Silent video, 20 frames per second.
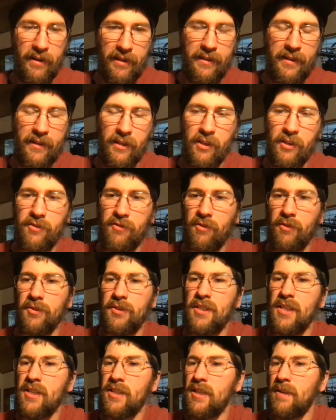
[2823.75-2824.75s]
You need a control
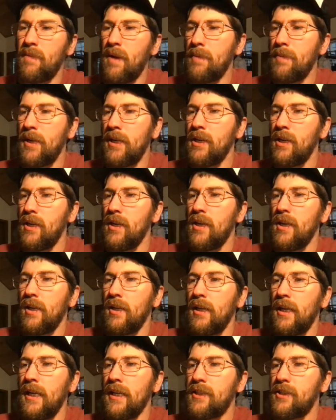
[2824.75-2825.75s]
system. I mean,
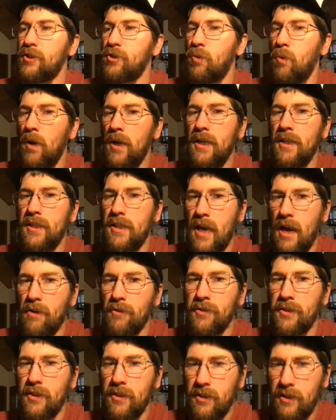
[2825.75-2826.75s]
it's
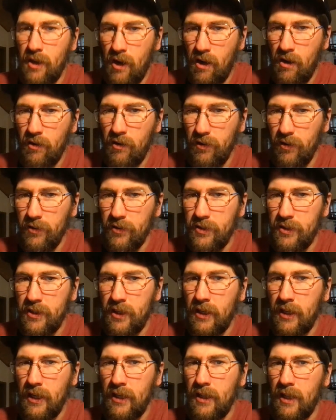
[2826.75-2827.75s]
$20,000 to
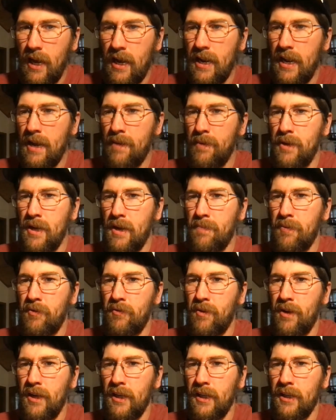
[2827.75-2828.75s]
get that Hemi up and
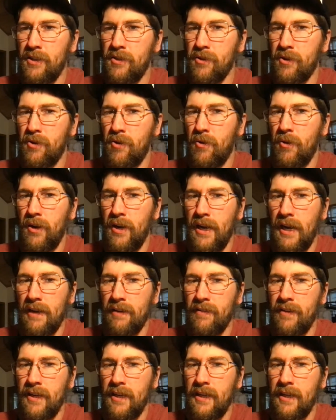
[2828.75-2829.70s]
running in your Coronet.